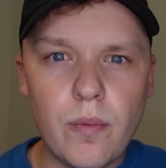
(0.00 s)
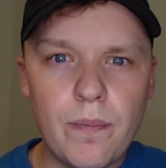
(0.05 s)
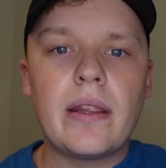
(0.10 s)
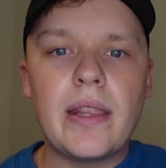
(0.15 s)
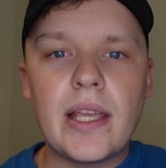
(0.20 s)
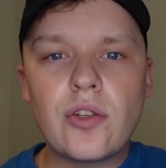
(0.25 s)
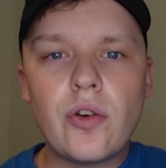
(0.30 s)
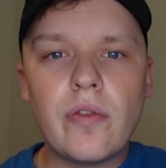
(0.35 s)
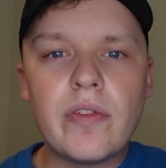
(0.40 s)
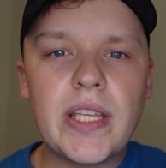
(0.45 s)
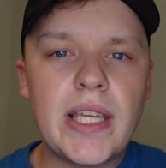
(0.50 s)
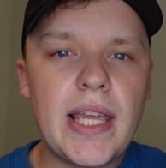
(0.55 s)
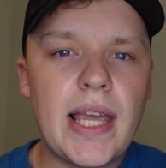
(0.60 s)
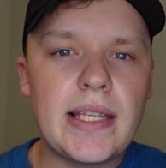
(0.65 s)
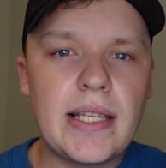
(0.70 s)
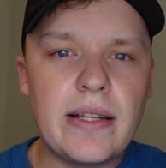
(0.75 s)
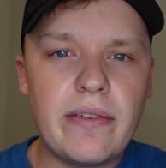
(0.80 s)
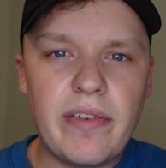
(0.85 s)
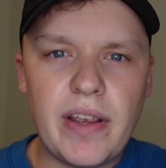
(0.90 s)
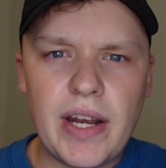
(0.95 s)
This obviously
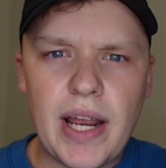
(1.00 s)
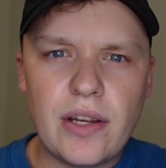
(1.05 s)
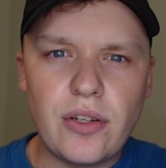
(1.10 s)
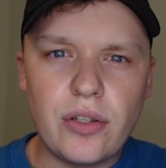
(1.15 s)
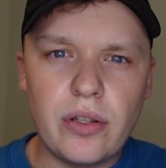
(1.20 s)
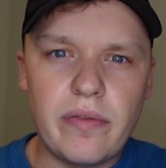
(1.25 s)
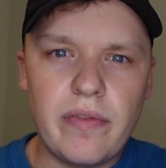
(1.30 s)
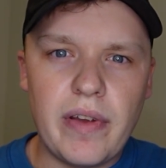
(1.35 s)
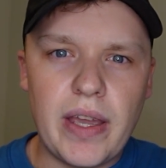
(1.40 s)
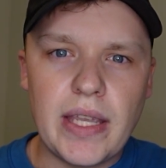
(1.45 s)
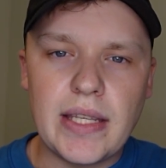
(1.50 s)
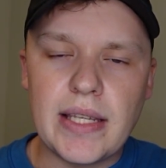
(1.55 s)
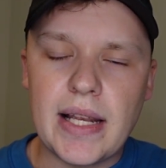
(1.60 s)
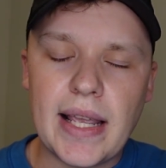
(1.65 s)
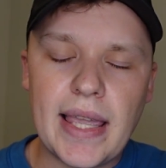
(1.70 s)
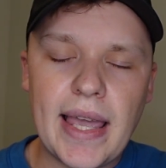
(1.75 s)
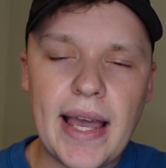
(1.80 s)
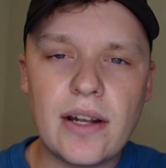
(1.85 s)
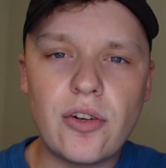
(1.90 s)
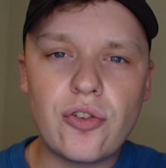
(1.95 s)
isn't financial advice, and I
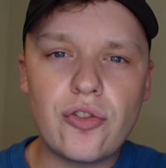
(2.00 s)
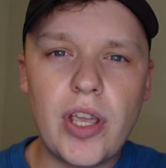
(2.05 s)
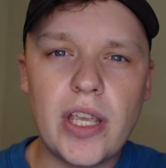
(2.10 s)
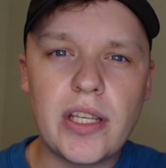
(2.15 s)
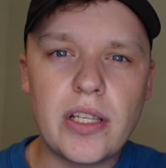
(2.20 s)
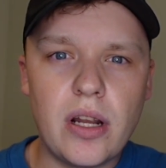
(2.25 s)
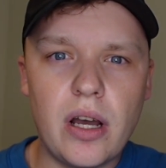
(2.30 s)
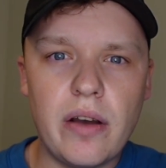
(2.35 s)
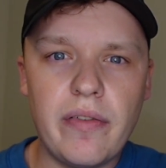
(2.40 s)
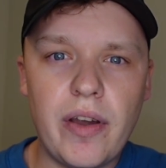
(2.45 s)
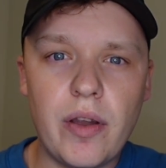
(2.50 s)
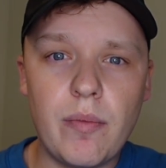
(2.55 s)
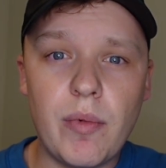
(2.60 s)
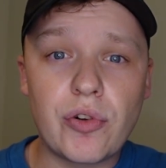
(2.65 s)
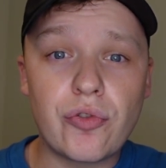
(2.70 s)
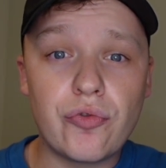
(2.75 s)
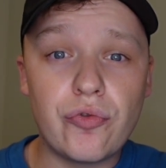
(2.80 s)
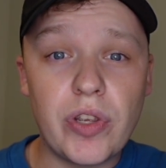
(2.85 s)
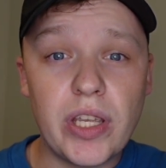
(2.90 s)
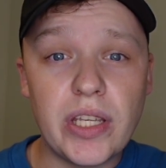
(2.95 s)
can't stress enough how
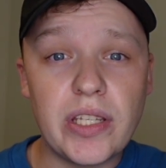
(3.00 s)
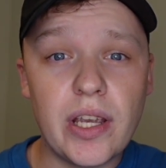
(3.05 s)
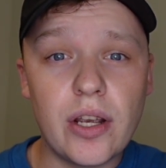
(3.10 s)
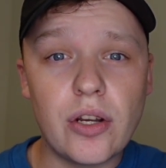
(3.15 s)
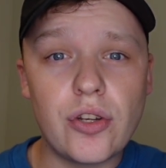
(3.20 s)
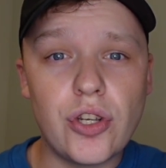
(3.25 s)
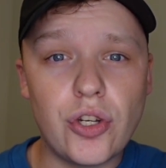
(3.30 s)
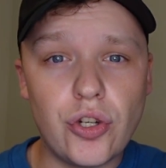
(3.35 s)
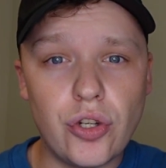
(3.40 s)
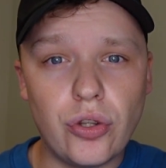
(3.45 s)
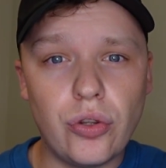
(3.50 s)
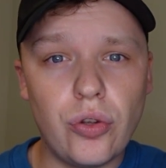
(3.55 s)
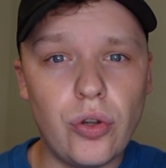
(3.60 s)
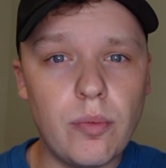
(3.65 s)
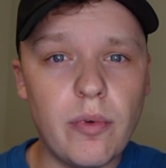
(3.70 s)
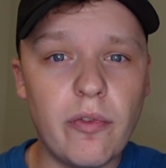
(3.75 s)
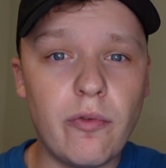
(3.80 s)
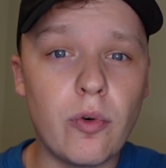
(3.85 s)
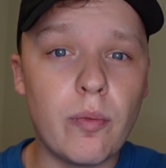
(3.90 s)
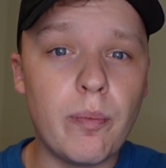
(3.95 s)
much research you should do
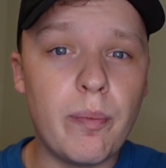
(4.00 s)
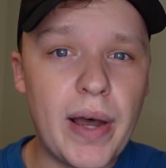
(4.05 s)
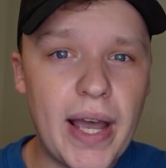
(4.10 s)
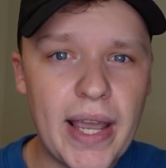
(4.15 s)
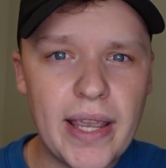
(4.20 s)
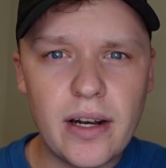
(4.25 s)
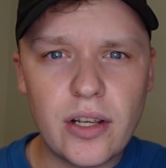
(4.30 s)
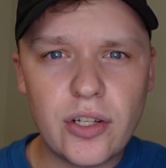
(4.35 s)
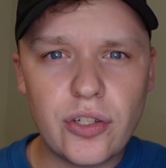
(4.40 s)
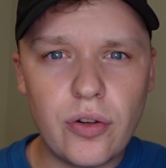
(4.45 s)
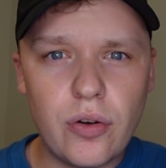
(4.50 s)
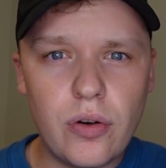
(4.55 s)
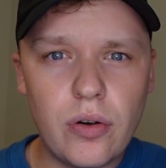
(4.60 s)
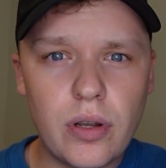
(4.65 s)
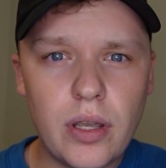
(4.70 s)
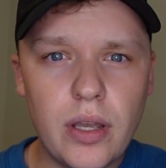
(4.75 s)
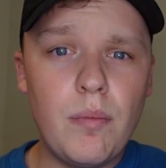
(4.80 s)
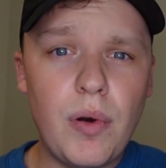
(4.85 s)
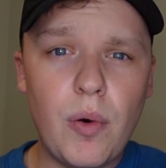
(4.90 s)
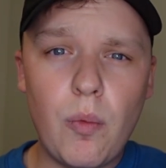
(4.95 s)
before buying a
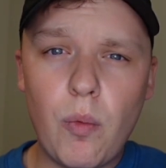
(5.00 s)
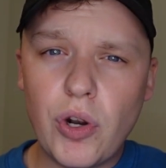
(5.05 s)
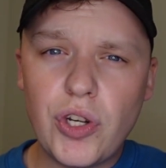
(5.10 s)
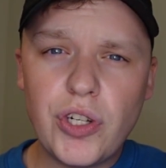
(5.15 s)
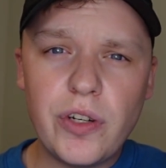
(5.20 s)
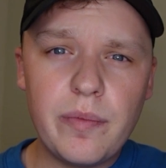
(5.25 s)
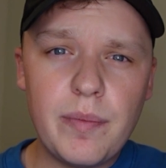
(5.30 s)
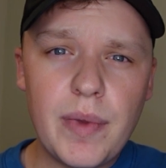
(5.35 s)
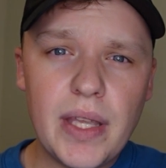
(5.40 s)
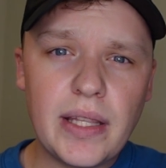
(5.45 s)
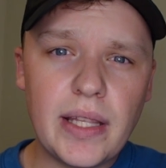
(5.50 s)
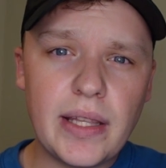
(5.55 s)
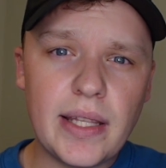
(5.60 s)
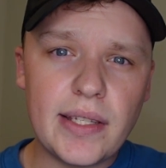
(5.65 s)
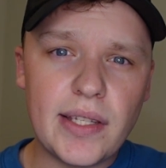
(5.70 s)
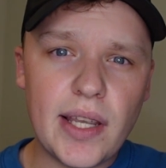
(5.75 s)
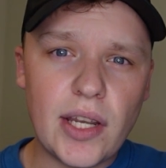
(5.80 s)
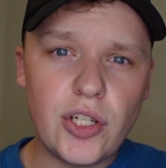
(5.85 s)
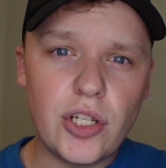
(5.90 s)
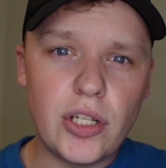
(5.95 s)
stock, but once you've made the
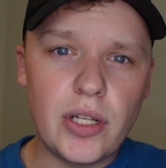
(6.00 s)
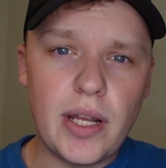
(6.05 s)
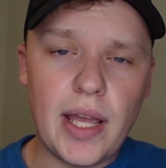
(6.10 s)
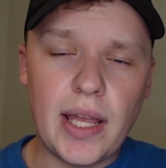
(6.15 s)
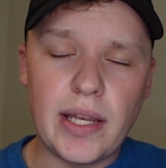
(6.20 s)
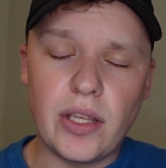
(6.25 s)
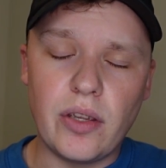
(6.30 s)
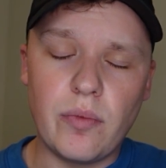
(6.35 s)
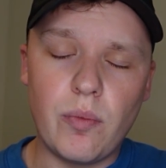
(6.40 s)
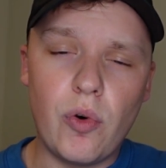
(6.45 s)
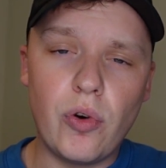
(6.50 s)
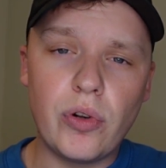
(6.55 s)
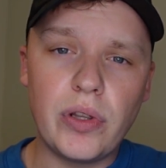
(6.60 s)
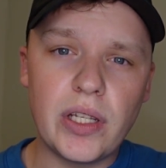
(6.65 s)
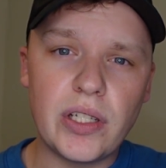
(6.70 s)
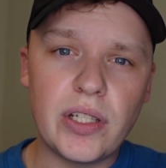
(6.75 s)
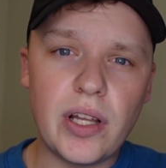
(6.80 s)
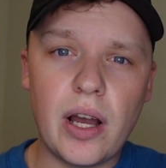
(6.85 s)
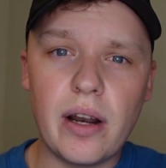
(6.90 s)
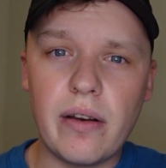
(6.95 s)
decision and you want to
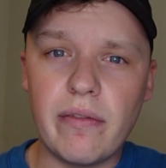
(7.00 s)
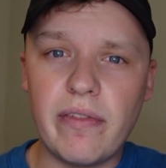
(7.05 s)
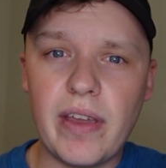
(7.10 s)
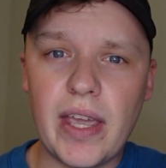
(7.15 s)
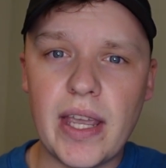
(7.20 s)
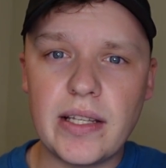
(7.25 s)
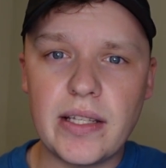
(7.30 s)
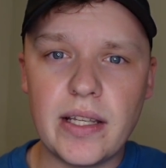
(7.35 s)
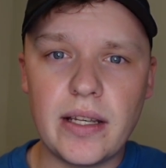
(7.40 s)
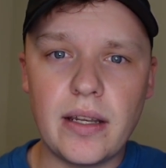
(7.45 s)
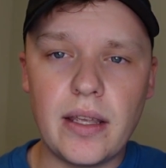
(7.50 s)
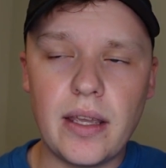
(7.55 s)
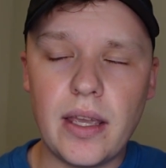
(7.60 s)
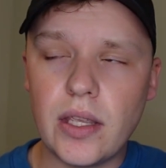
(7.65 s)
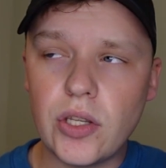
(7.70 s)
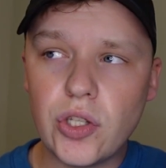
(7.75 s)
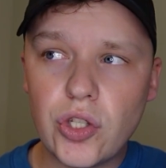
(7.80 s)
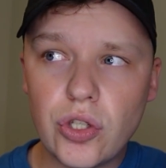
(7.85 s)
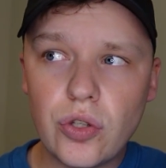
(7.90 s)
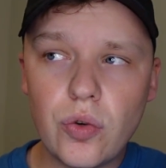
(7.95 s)
start investing,
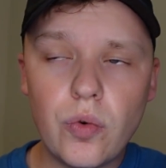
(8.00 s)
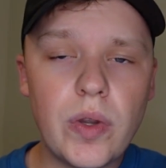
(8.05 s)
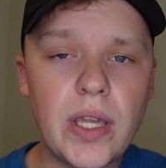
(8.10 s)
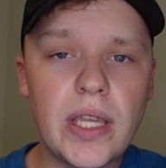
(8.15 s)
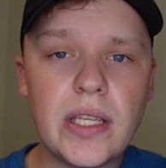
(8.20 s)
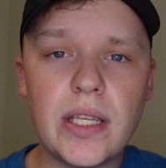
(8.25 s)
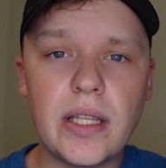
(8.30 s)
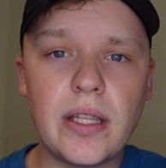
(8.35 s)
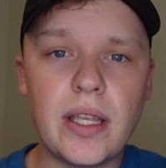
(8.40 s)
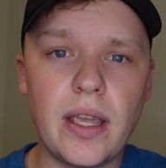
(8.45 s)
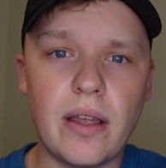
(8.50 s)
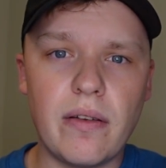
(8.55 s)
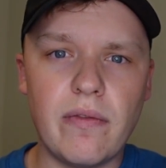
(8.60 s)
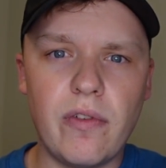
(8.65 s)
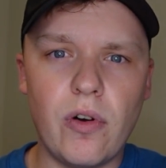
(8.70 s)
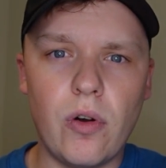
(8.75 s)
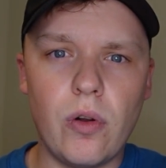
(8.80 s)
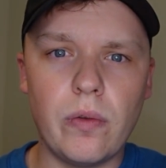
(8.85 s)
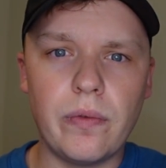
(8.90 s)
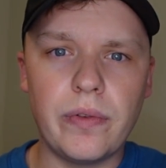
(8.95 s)
it's so easy to get
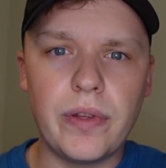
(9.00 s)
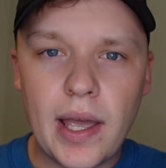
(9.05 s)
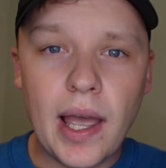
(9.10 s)
involved